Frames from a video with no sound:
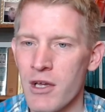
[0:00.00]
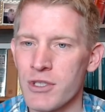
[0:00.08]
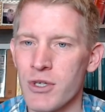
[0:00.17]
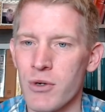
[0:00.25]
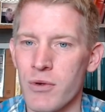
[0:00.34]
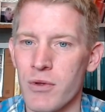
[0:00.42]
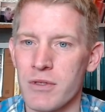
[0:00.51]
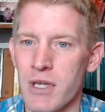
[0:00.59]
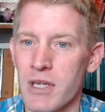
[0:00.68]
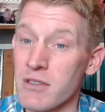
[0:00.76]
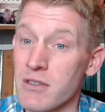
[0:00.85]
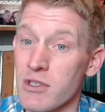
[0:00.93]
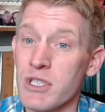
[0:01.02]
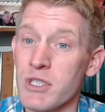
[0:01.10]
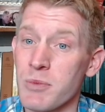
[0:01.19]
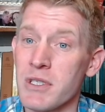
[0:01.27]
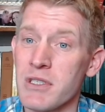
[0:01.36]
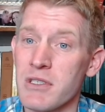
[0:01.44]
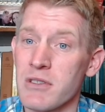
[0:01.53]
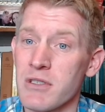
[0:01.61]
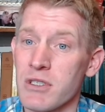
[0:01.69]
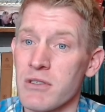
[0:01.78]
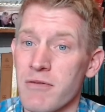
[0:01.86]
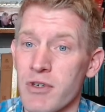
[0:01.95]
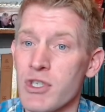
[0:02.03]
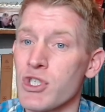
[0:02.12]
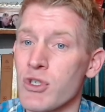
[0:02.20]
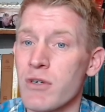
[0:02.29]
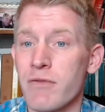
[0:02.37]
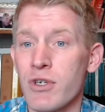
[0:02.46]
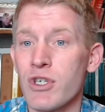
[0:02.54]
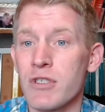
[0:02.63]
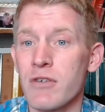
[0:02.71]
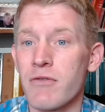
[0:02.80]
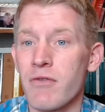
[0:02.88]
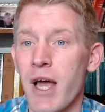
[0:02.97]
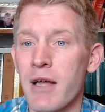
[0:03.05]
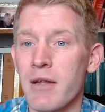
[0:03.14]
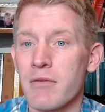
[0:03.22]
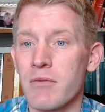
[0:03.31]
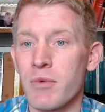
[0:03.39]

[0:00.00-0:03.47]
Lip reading: So that's Christmas, just a very short version of that.